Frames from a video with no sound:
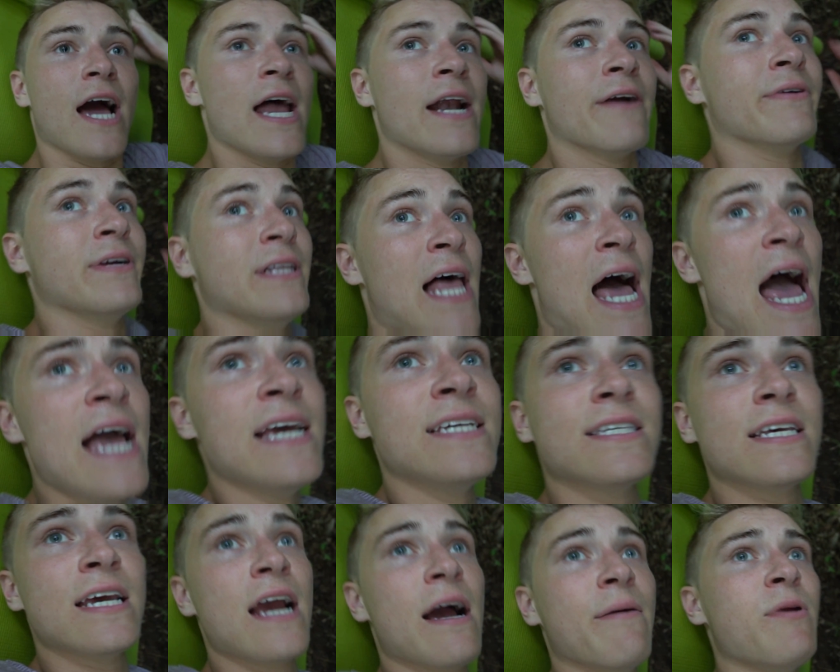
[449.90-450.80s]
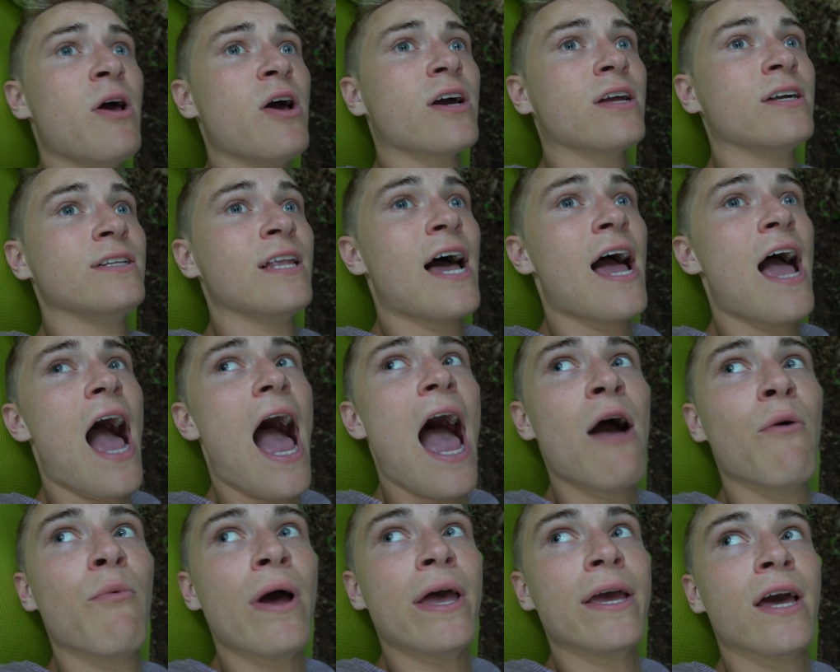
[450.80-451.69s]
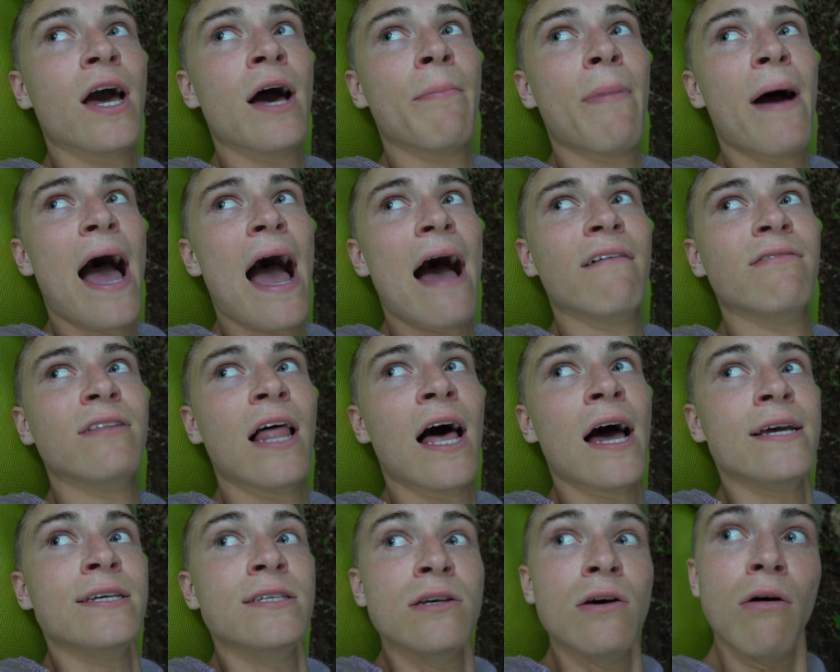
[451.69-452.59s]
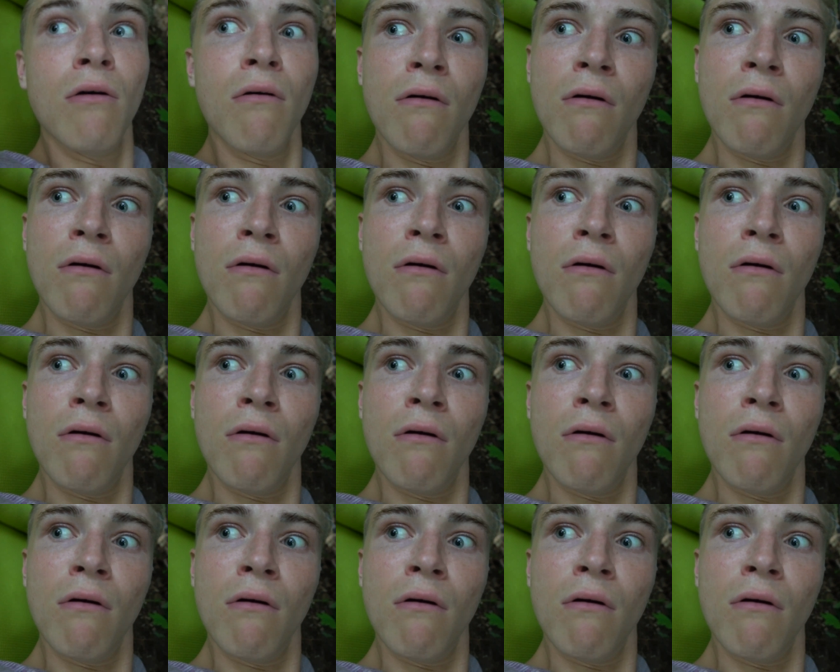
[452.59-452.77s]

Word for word: kind of relaxing, I'm not gonna lie. I wake up, I have lice.